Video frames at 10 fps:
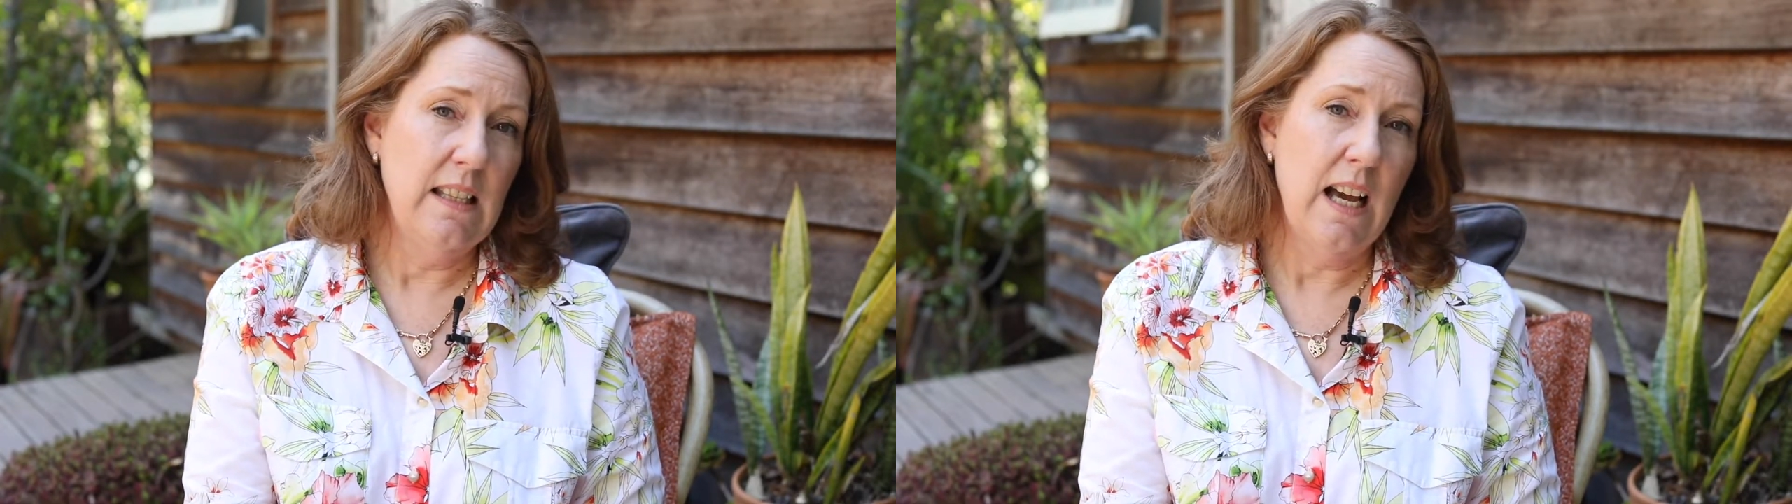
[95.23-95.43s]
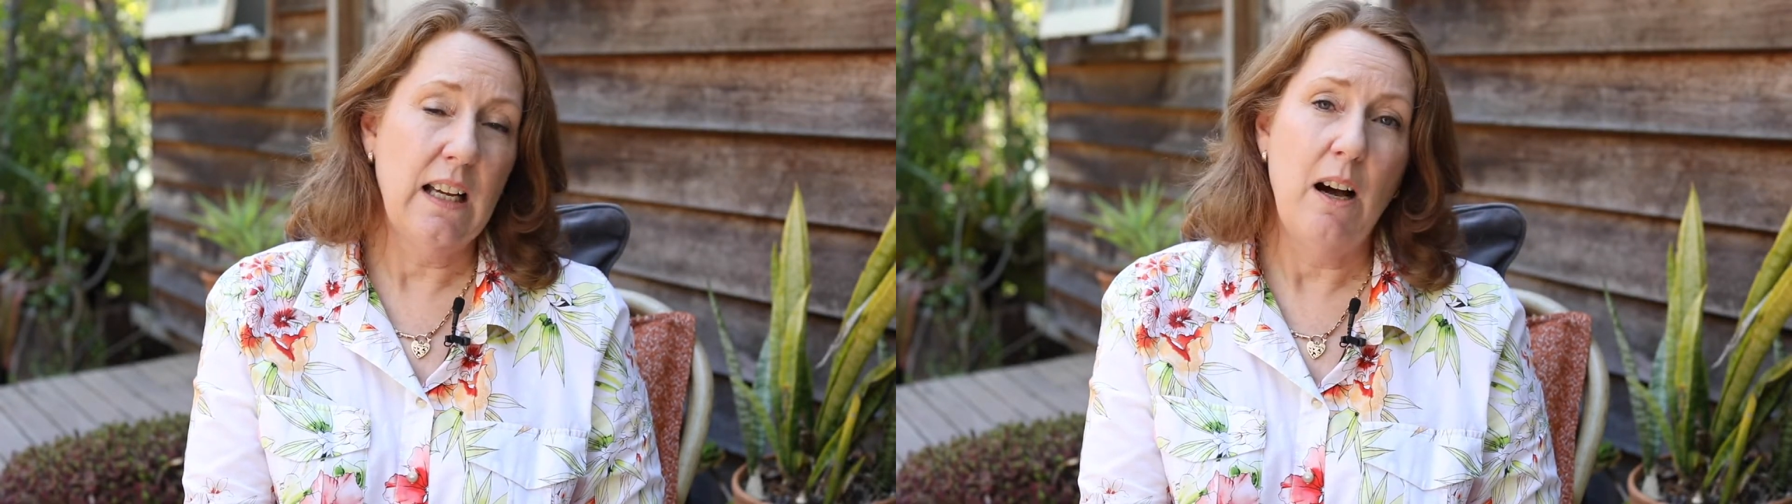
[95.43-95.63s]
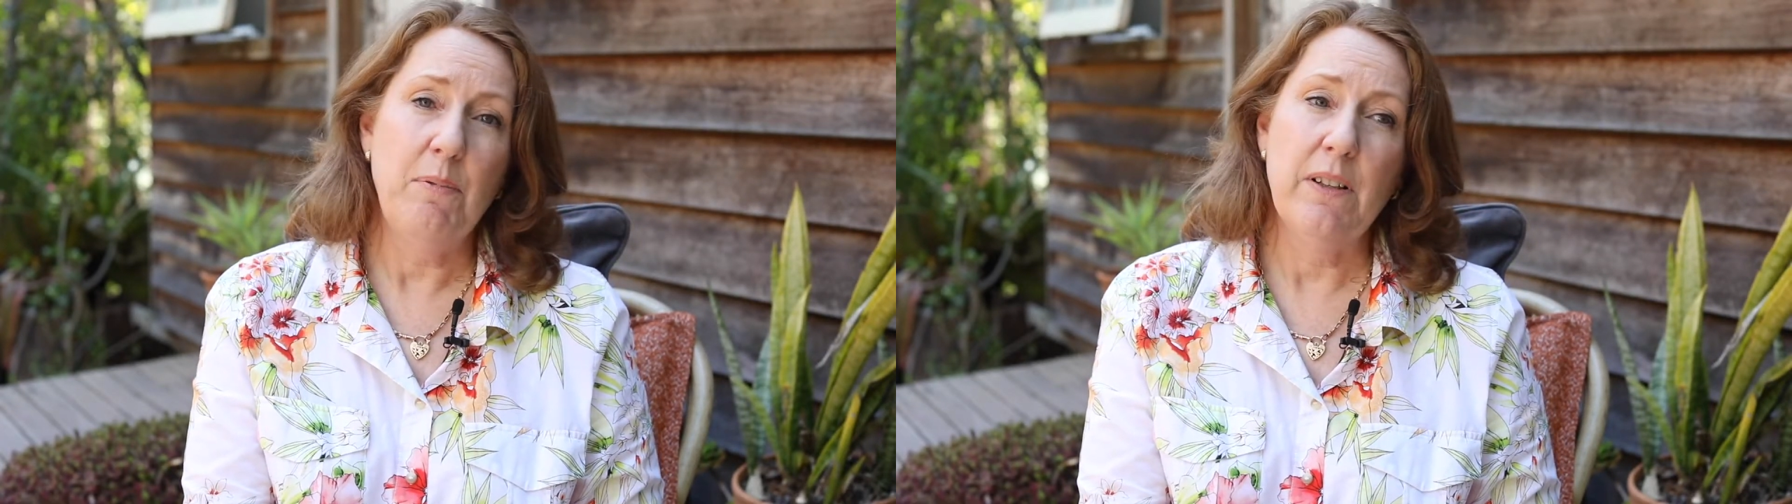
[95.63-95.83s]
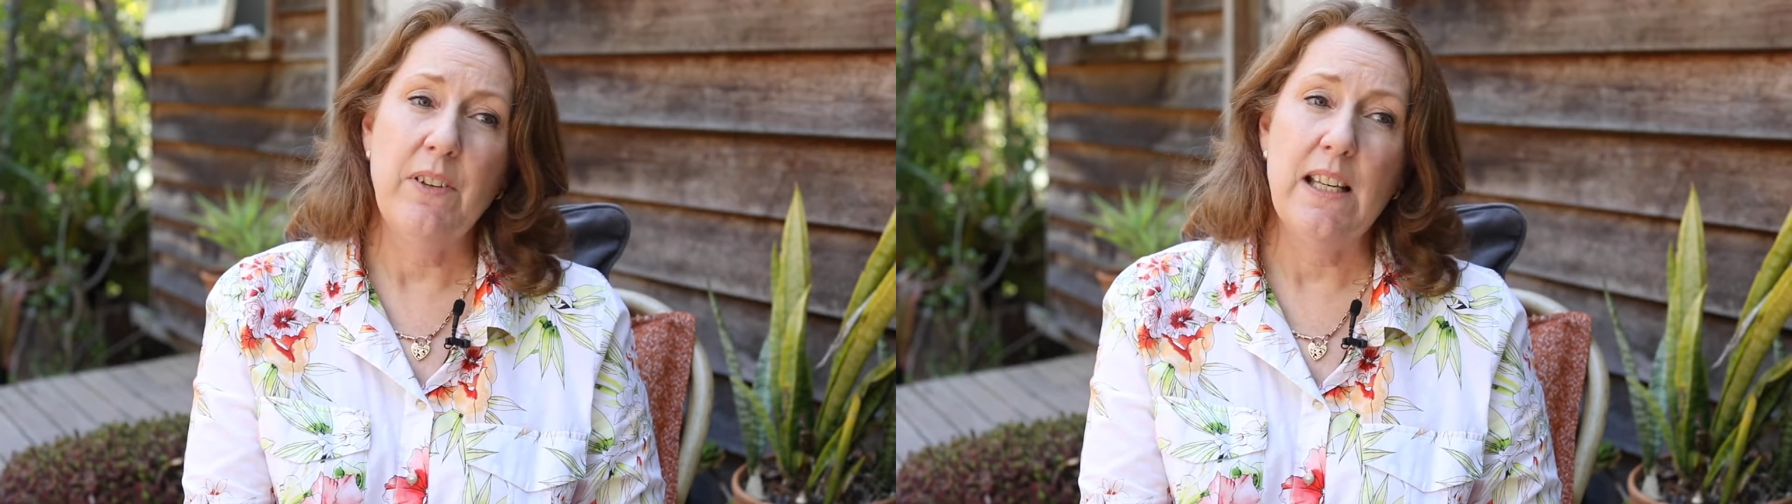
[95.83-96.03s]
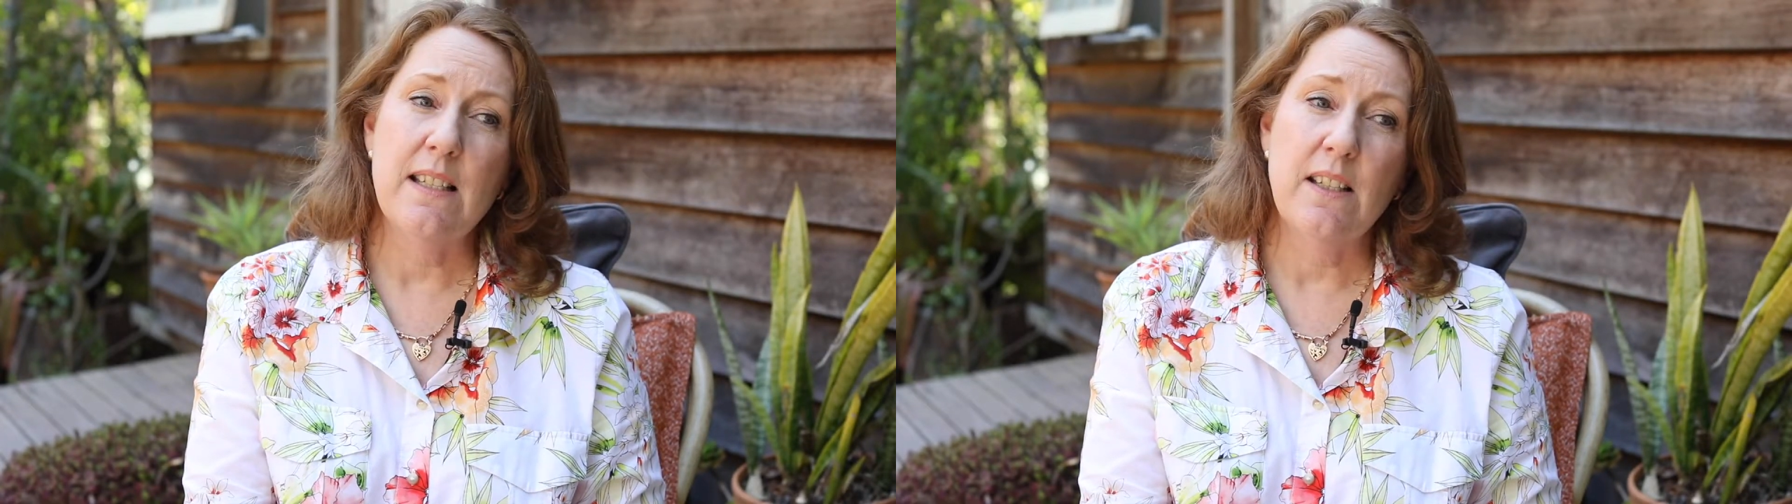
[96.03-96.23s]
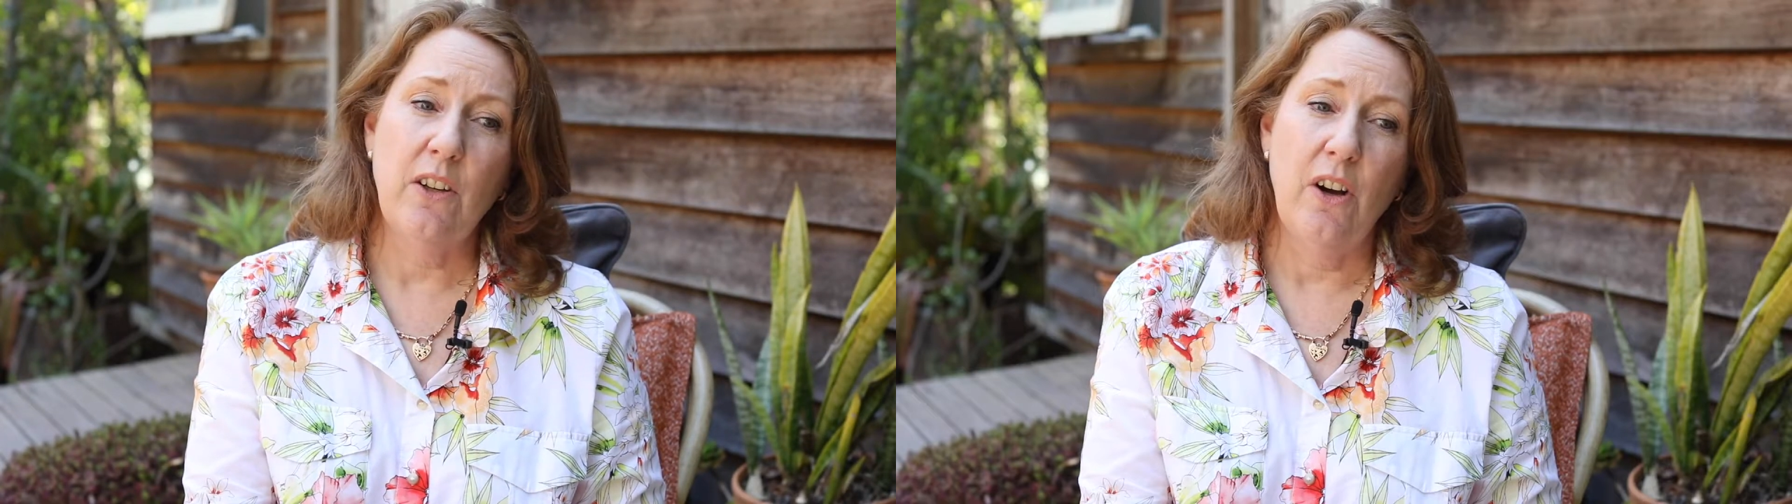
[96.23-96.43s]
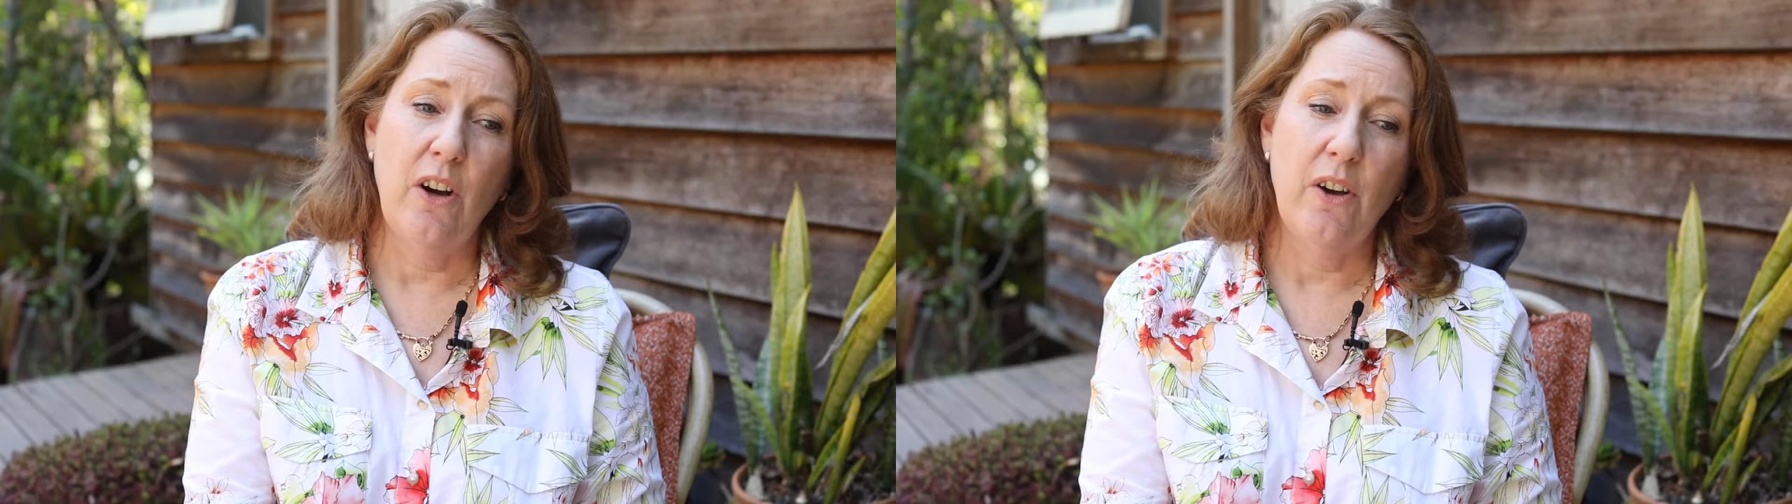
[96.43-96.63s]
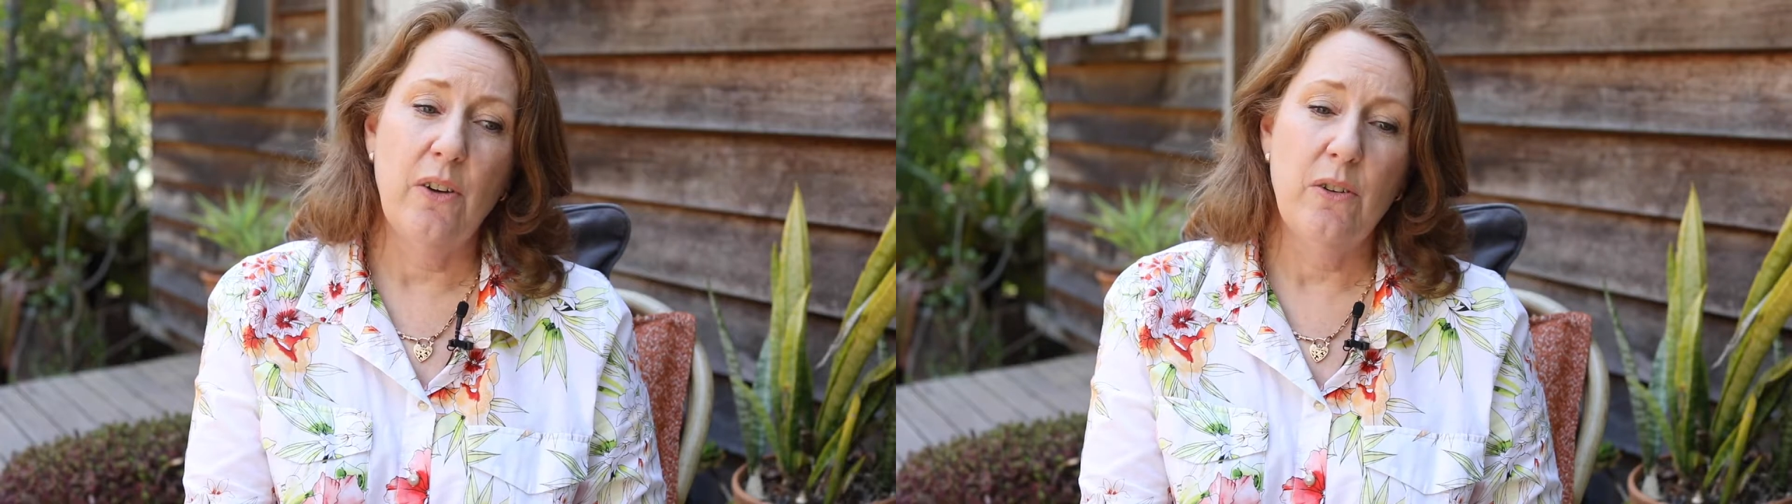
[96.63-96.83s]
A couple of years
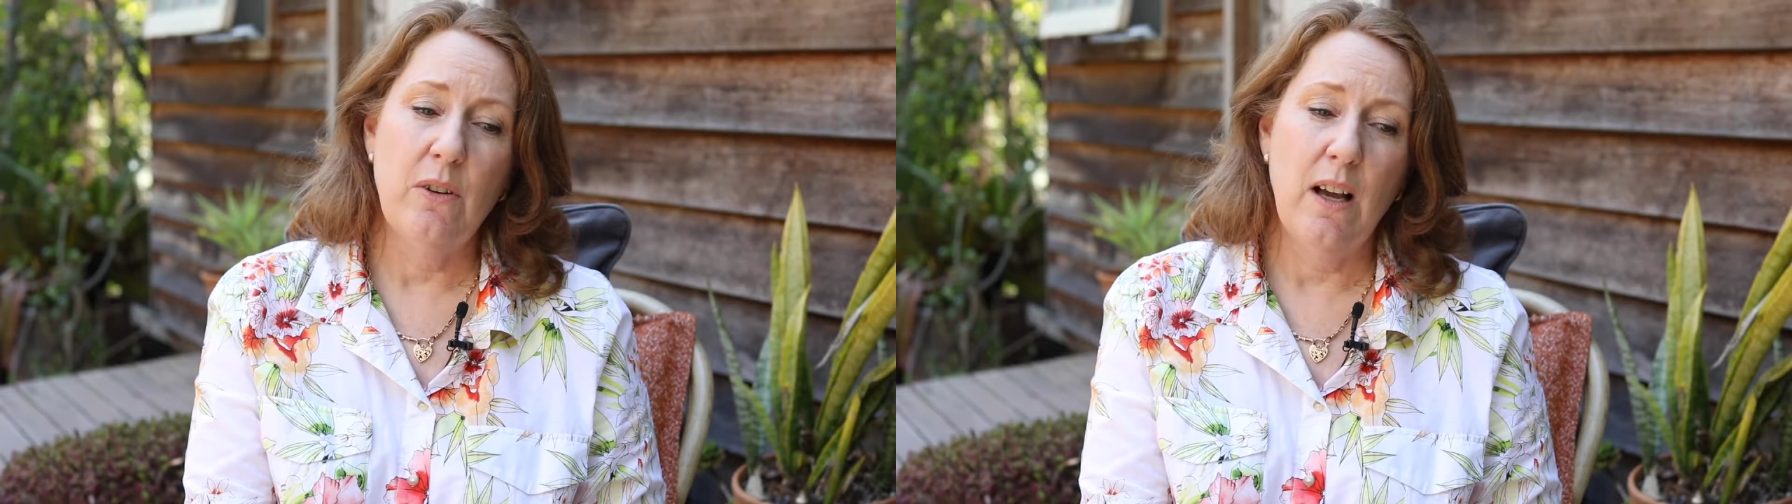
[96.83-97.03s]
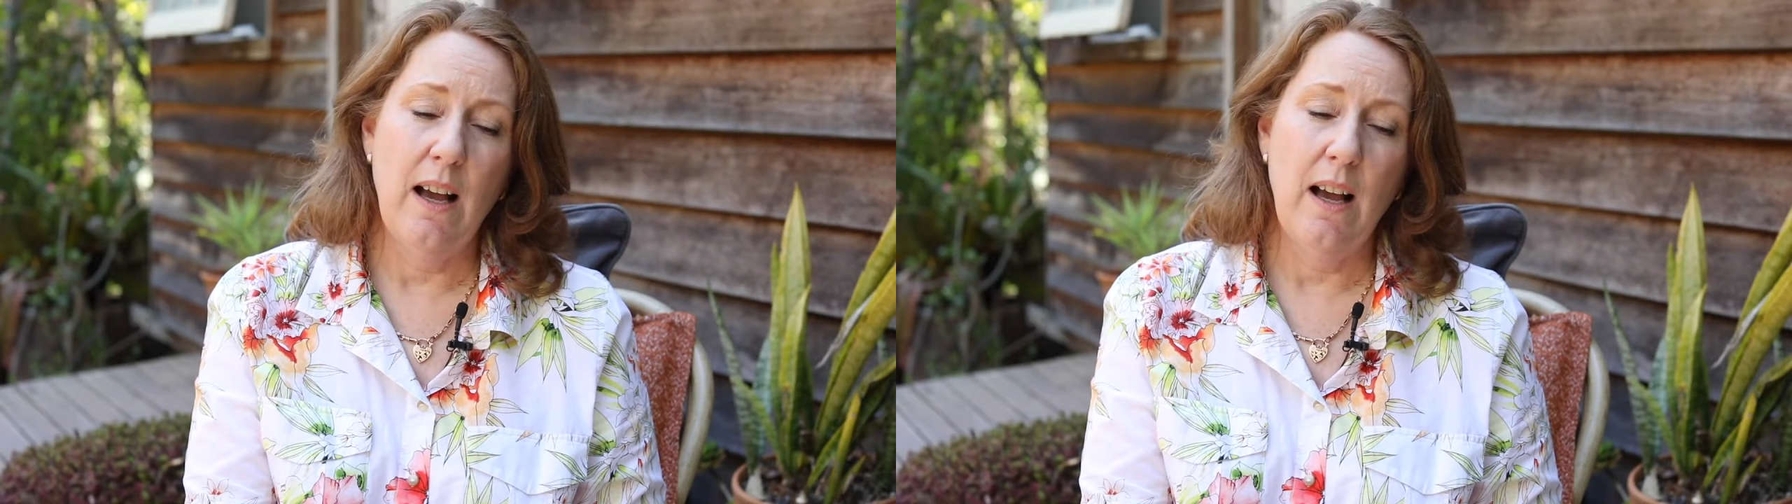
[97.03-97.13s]
ago